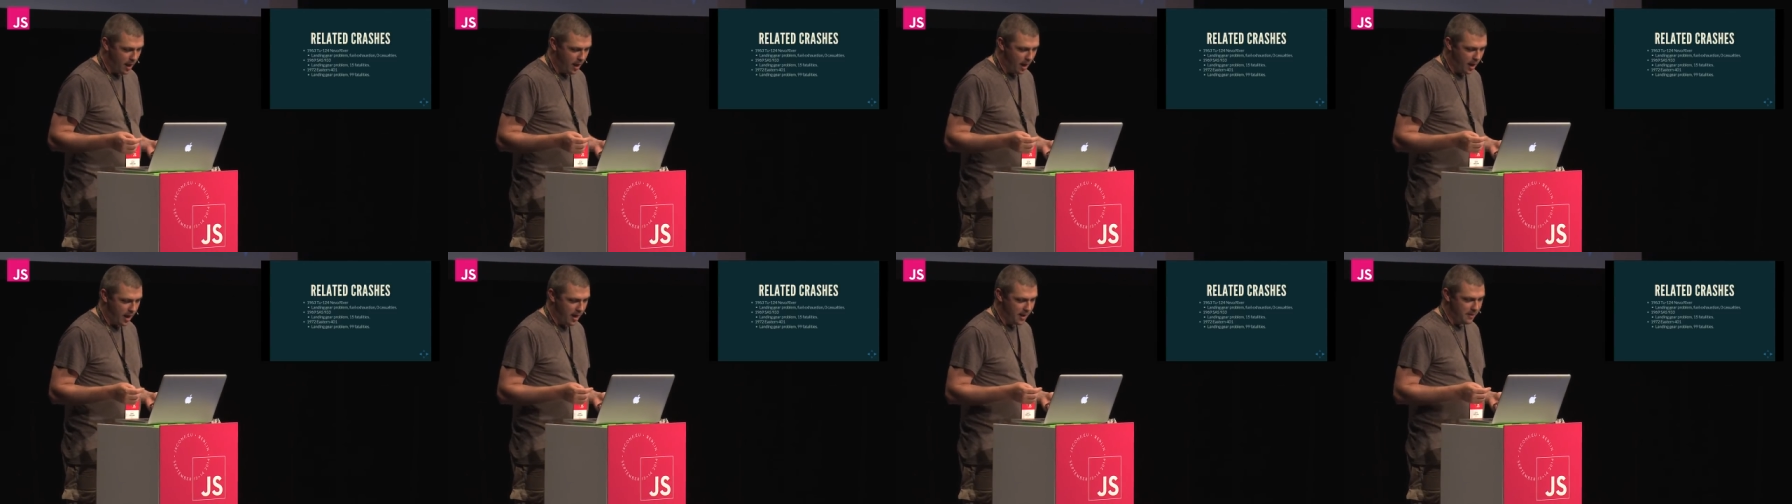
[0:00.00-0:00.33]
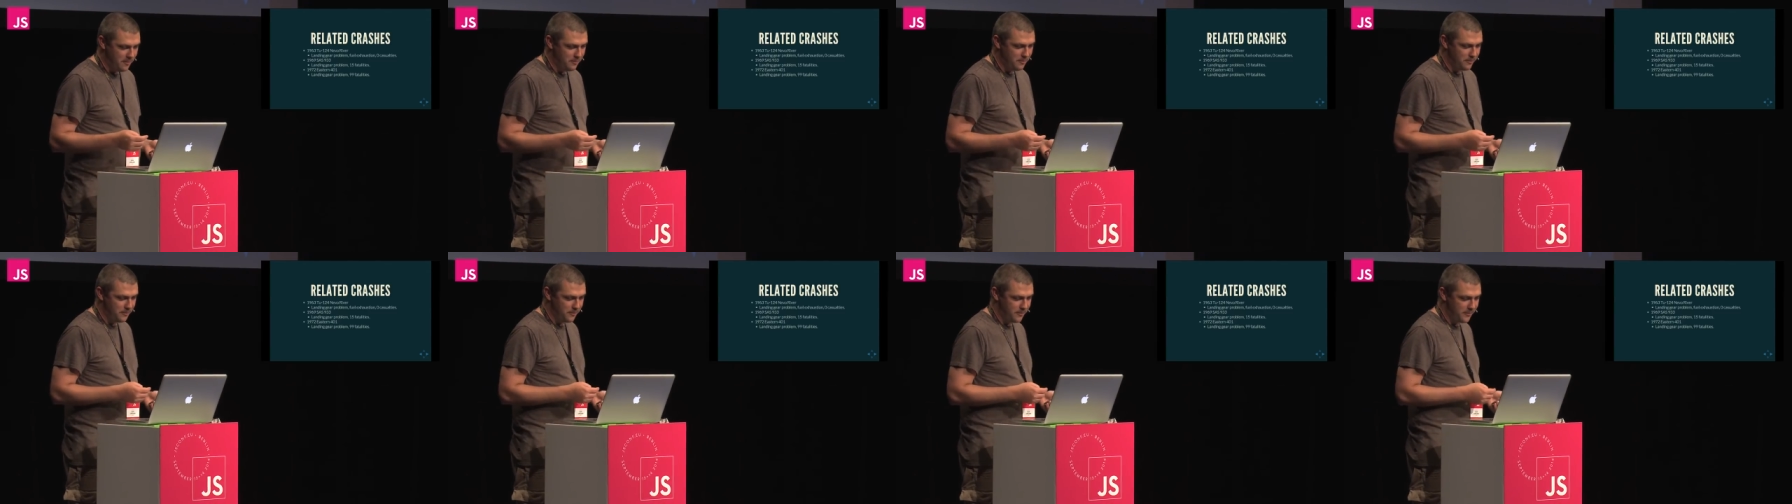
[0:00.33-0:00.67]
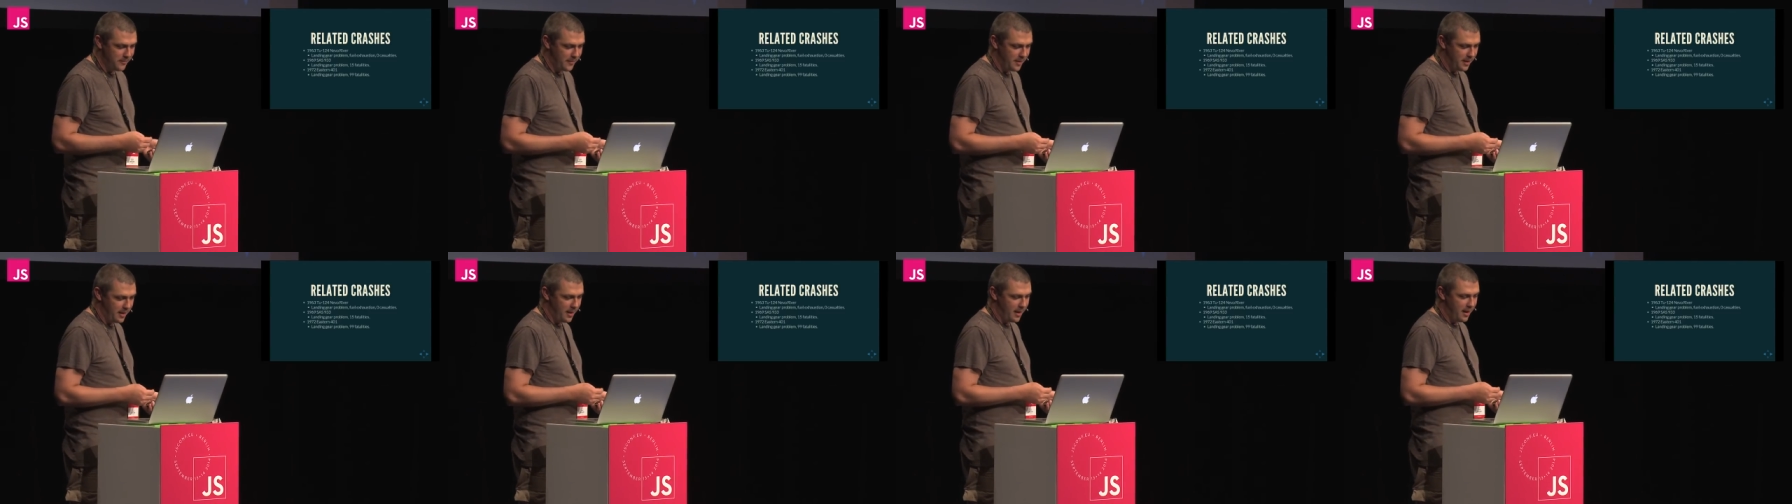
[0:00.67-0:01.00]
Um,
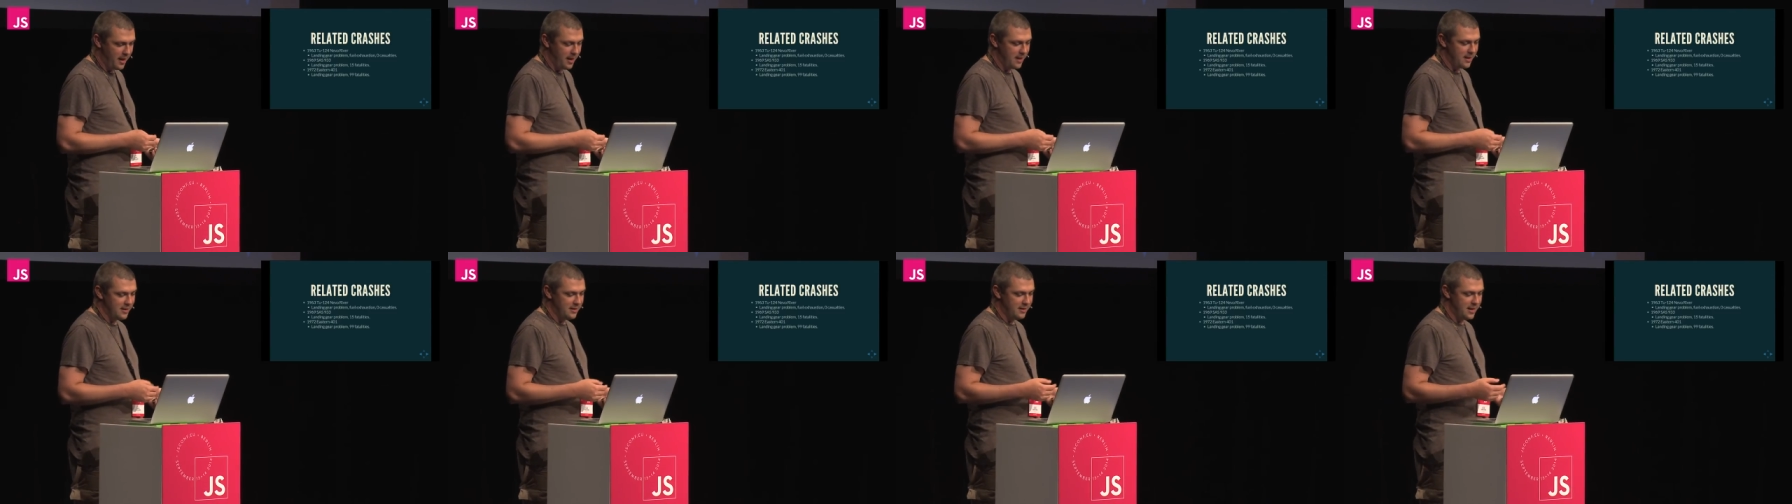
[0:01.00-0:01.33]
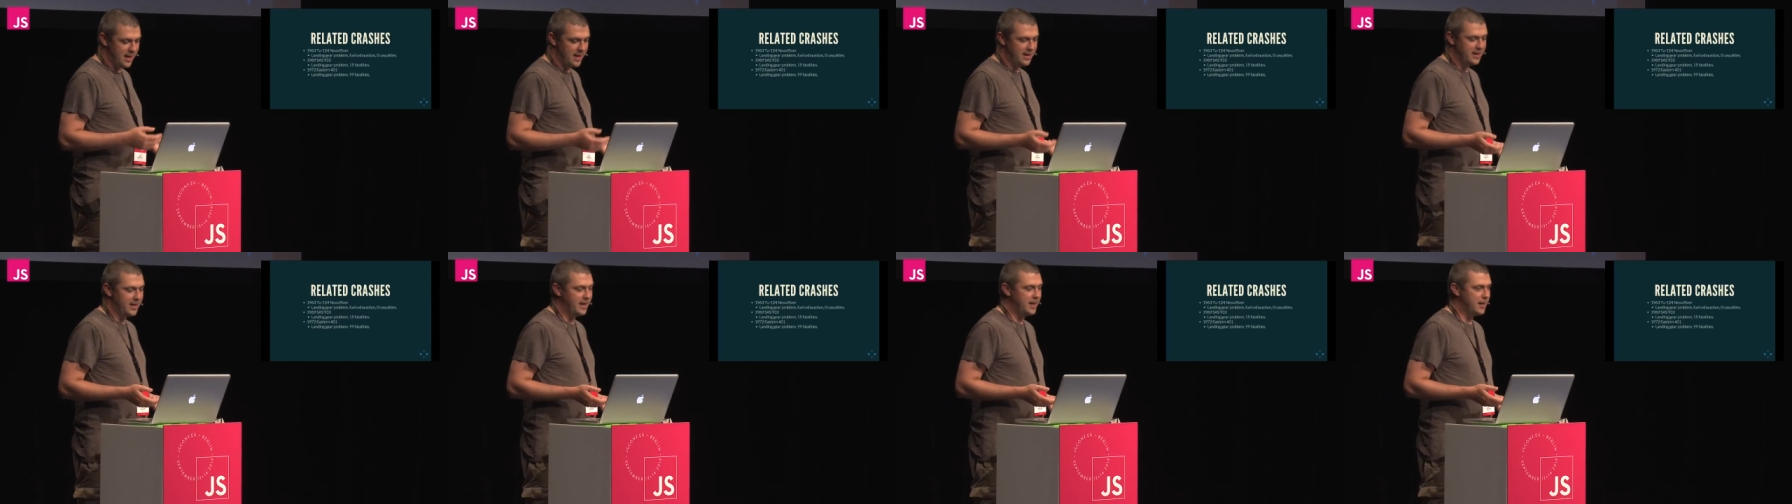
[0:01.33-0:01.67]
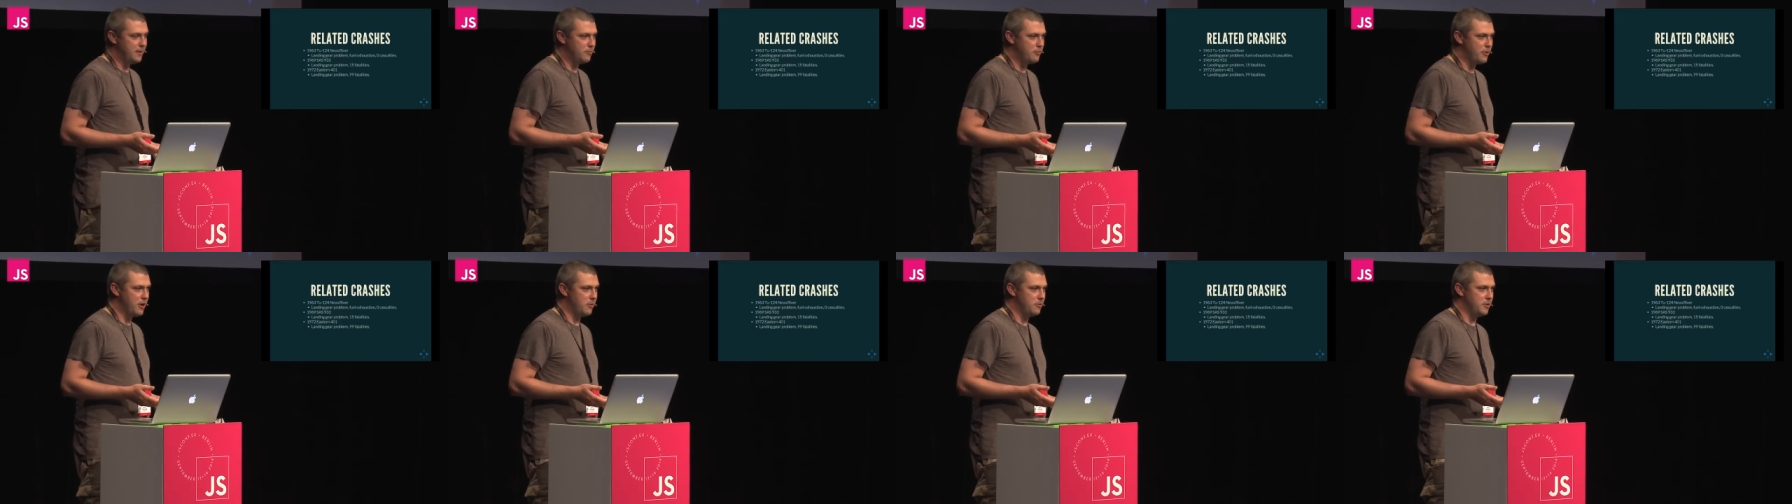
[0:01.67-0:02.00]
landing gear
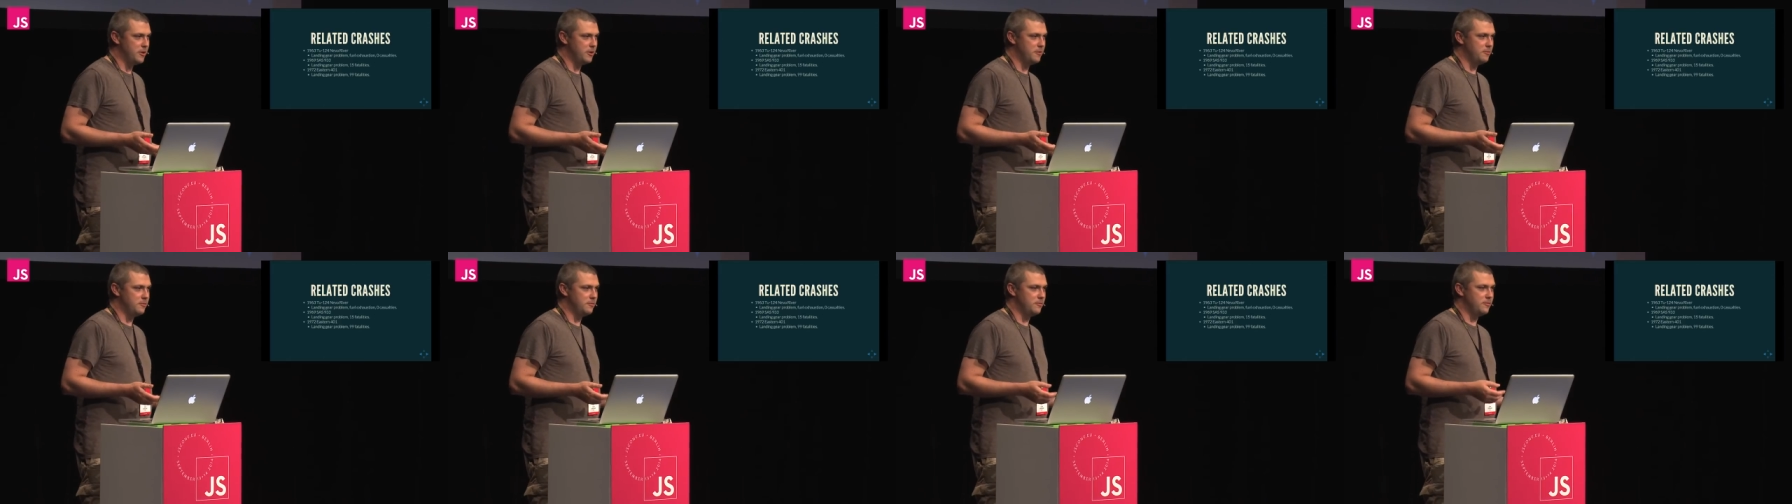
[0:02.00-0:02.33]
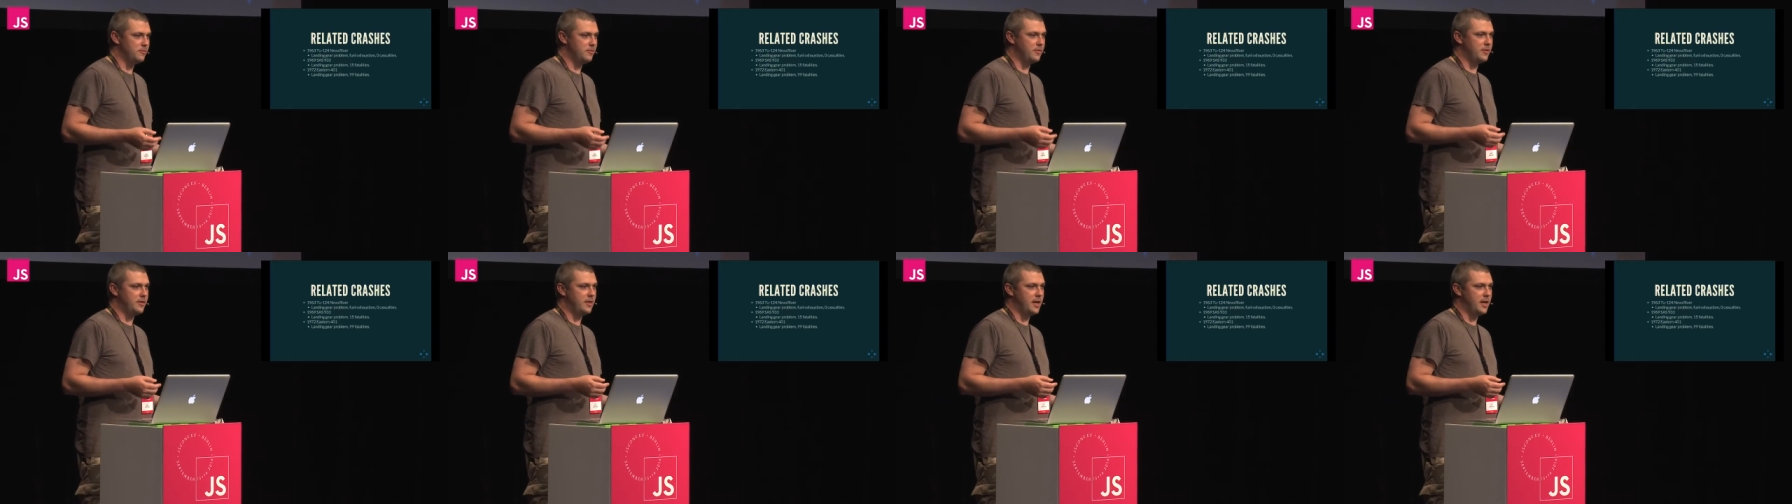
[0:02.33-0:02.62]
problem,